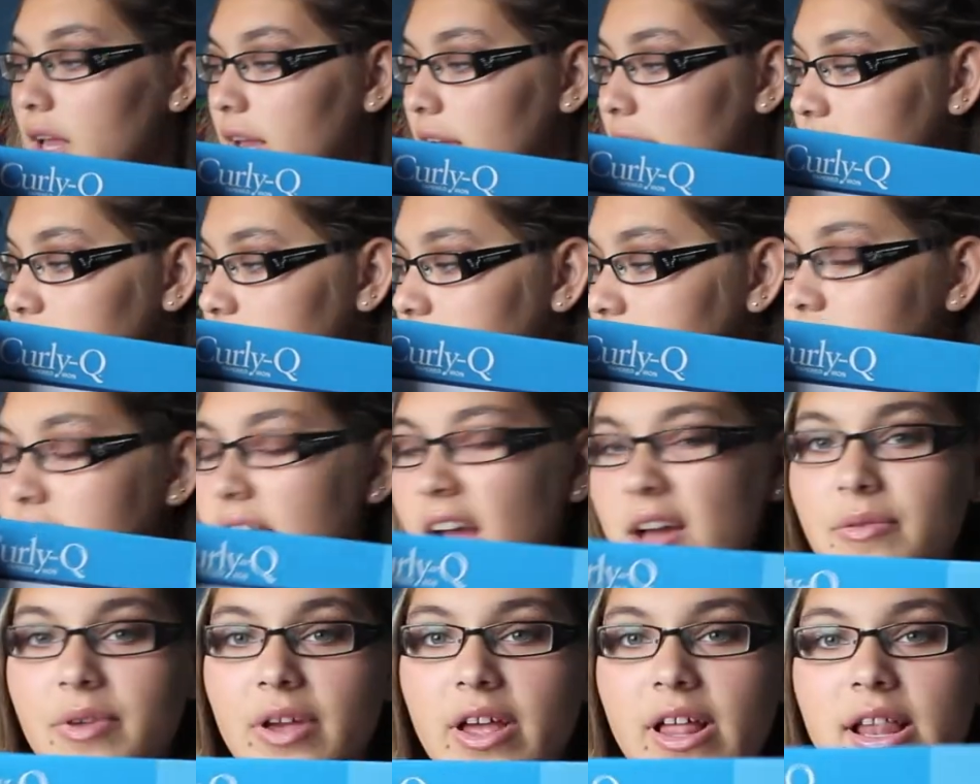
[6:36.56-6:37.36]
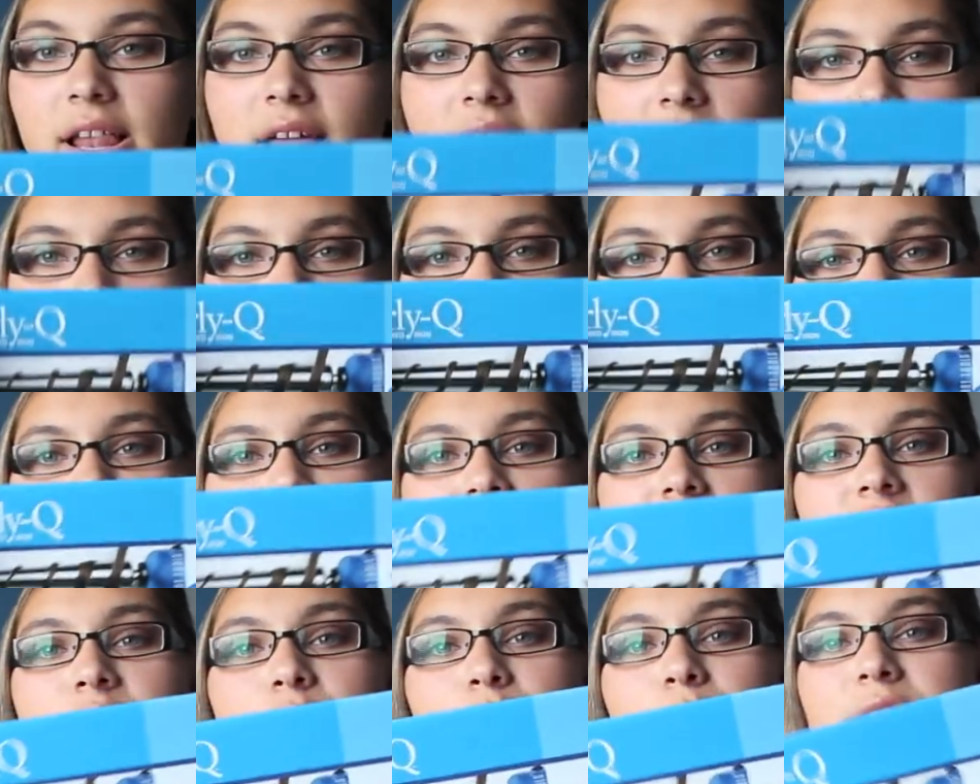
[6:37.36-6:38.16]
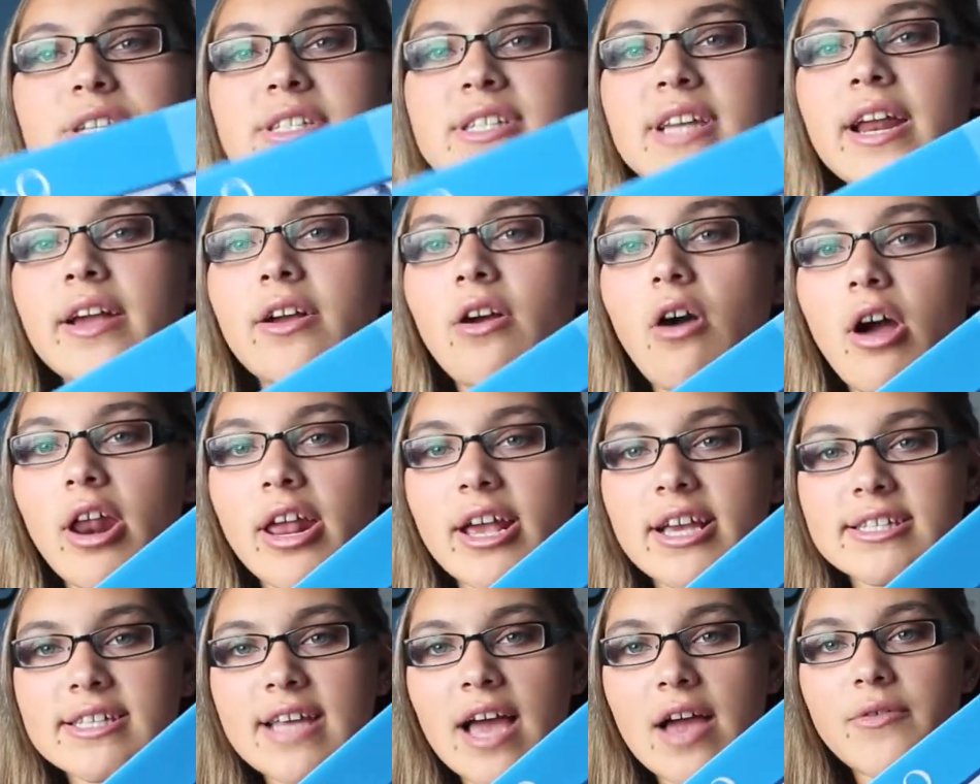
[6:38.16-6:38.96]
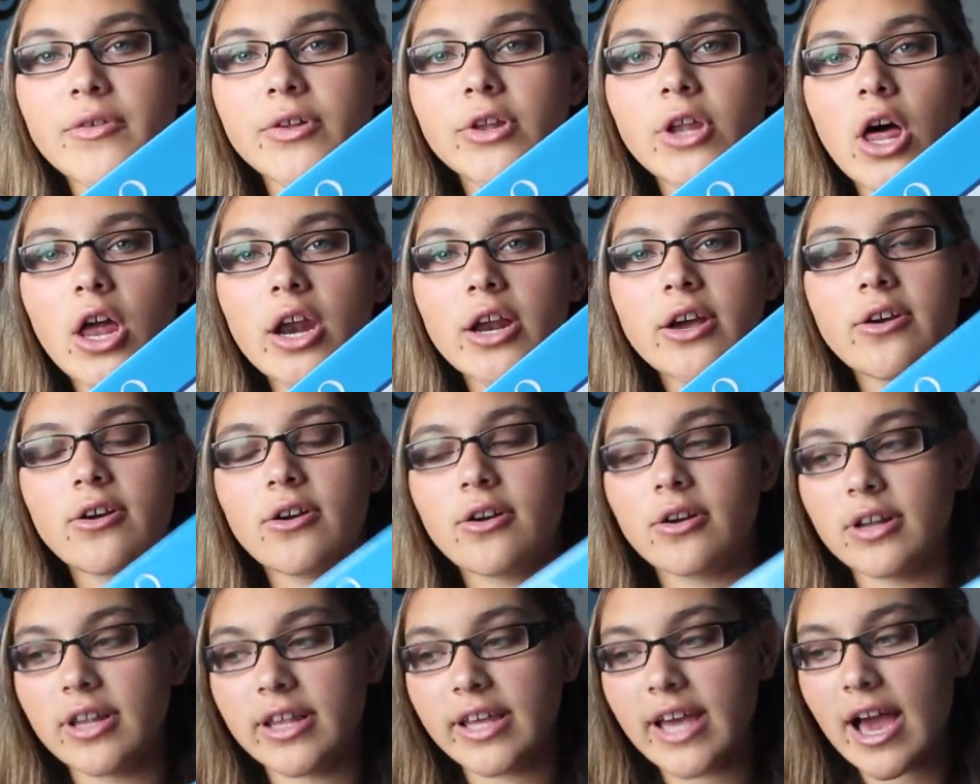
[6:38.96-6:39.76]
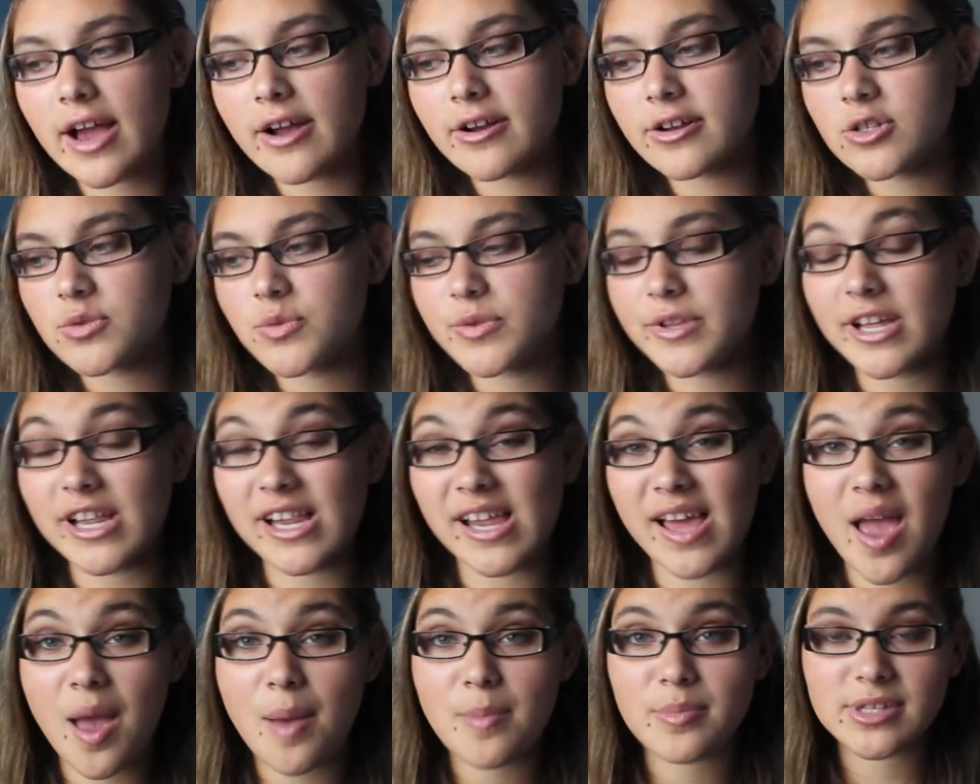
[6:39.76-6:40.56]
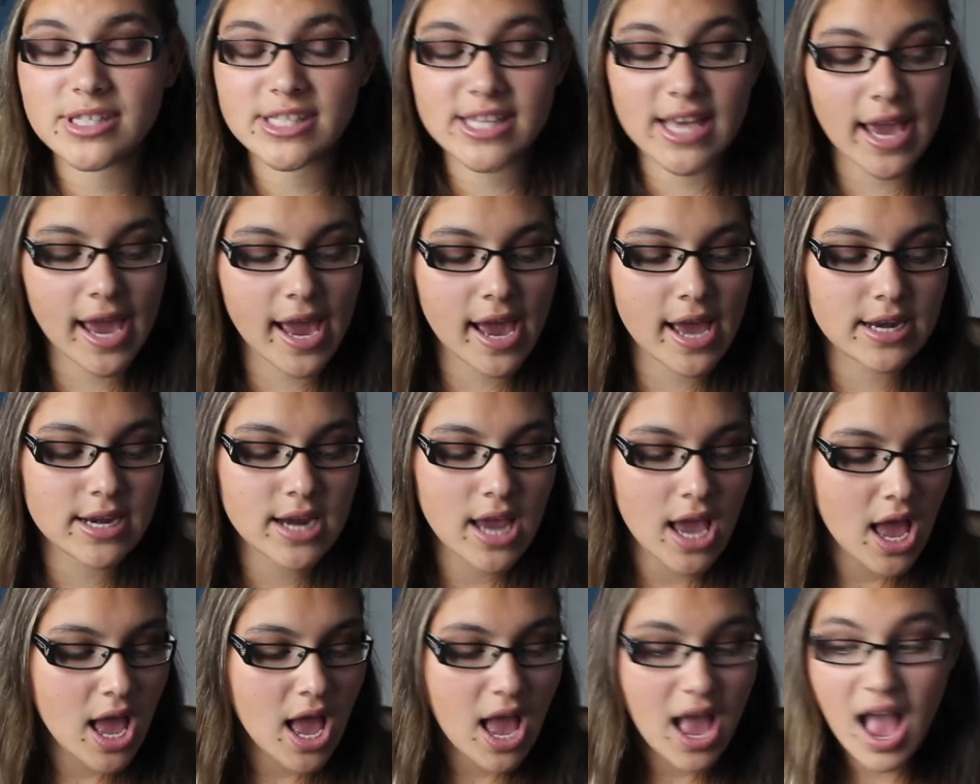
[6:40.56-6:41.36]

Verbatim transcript: It doesn't have a clamp, which is the reason I got it, because I have a lot of curling irons with clamps, and